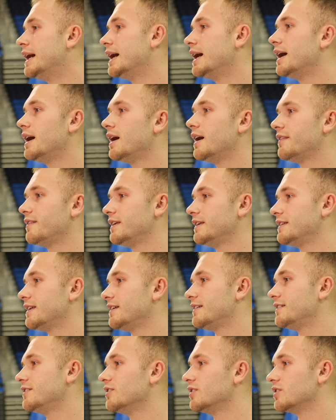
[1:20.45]
I think
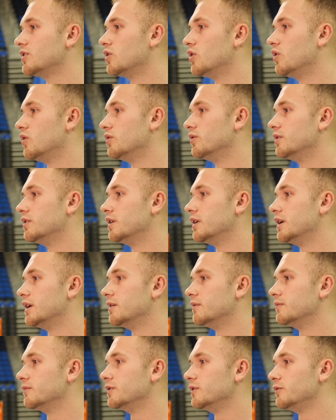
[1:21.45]
that's still the goal.
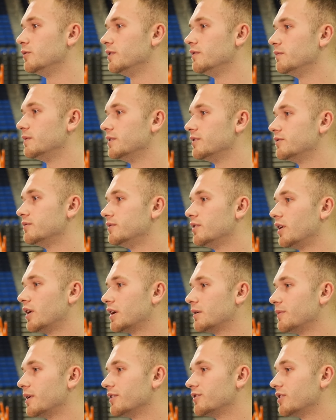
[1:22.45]
We've been
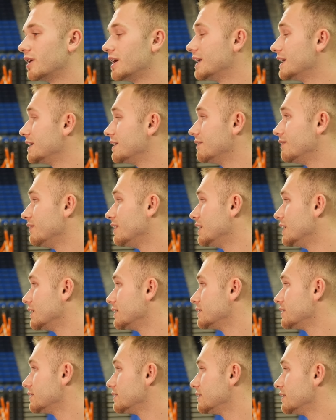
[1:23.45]
talking about trying to get to
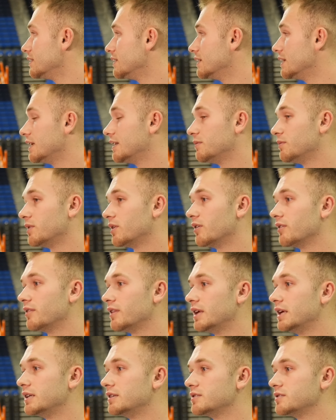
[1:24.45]
Phoenix. That's been our
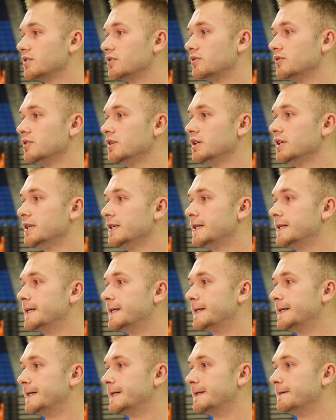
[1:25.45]
thing. So
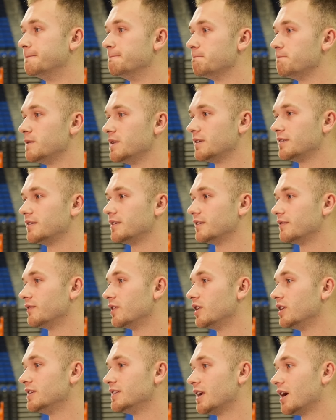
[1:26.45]
this is a
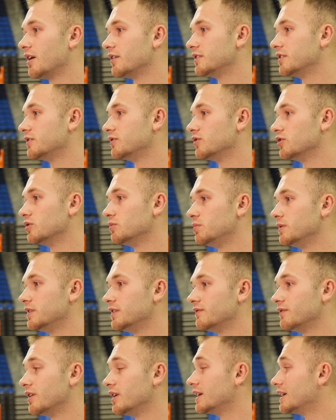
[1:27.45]
very talented group.
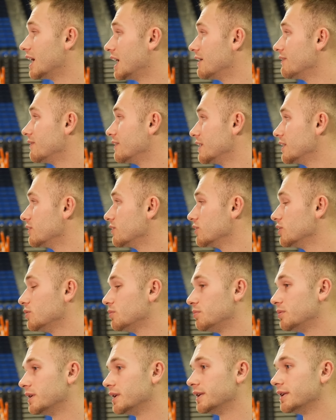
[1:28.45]
It's a very confident
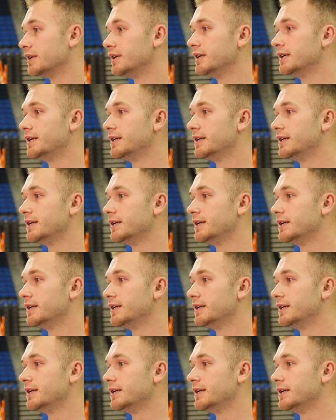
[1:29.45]
group. And